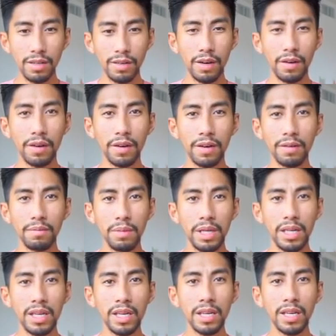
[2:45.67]
Okay,
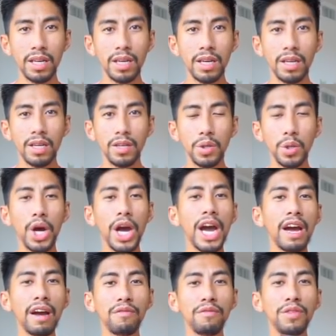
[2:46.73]
meaning you
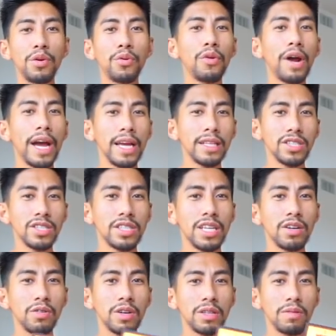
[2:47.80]
have the right
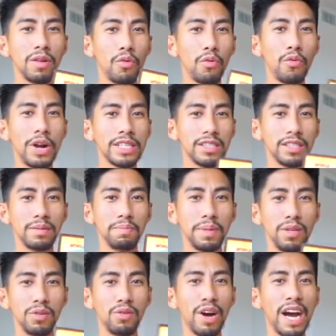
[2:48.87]
secret recipe.
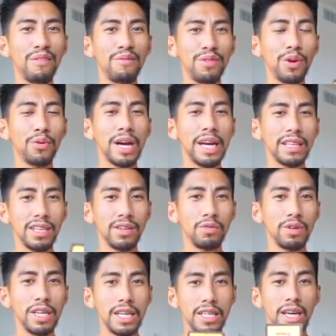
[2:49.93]
You have the right
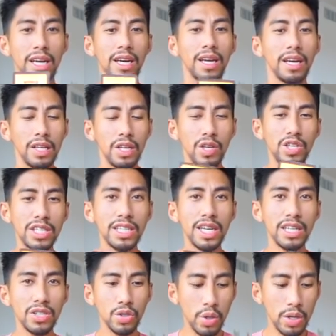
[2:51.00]
ingredient. You just
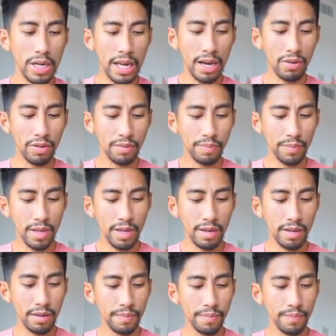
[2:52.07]
gotta sort it out
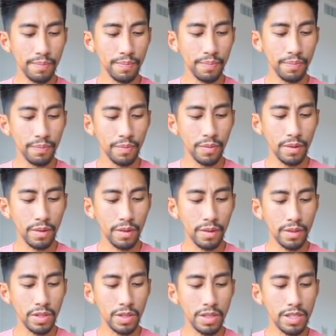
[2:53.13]
here.
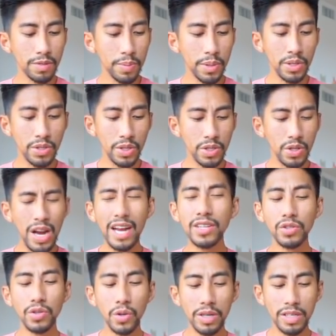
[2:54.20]
So this person, you gotta
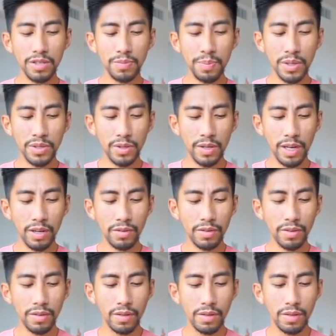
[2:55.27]
sort this person out.
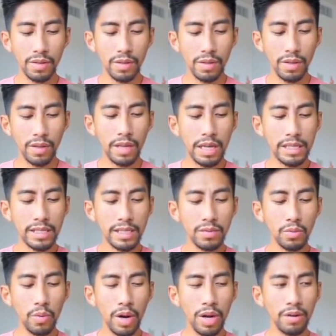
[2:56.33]
This is
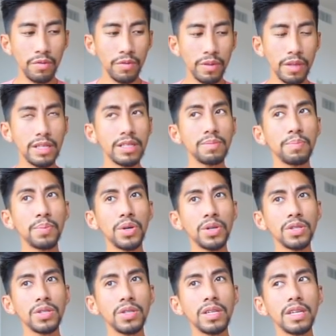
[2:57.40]
one of this
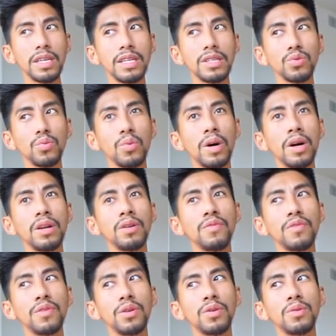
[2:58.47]
person is one
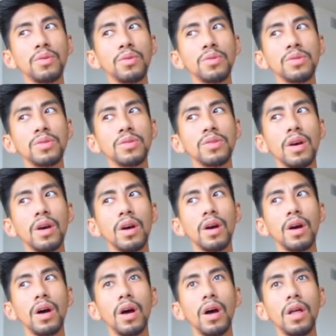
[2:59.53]
of those
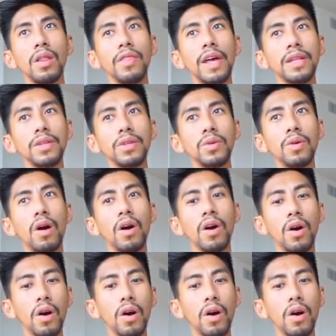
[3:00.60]
that you are